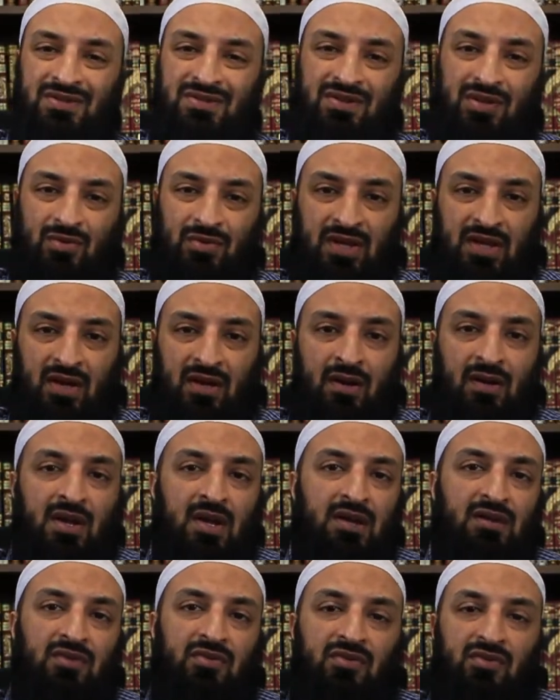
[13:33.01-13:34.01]
Sardia.
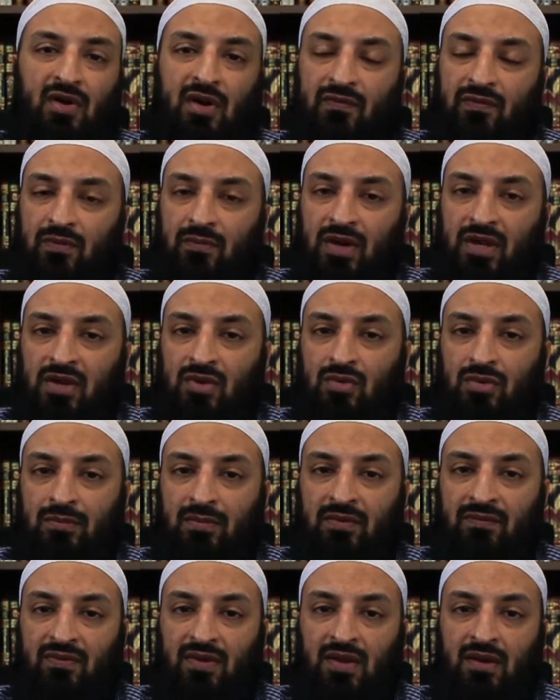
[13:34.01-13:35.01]
This was offered by Houghton
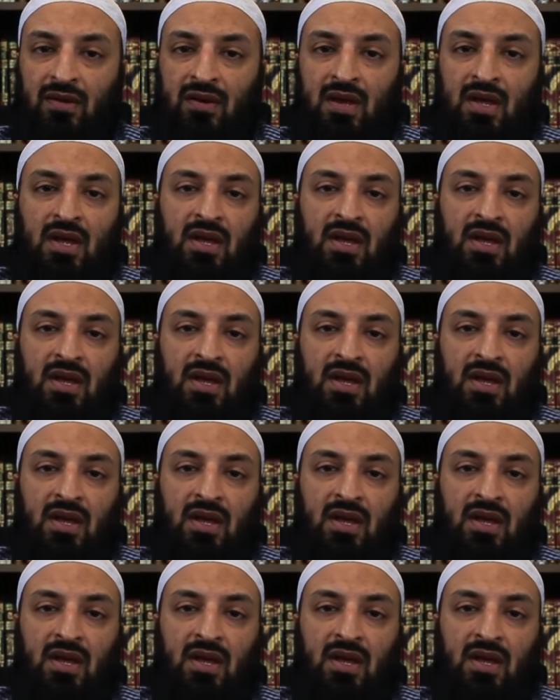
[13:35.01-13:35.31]
Mifflin.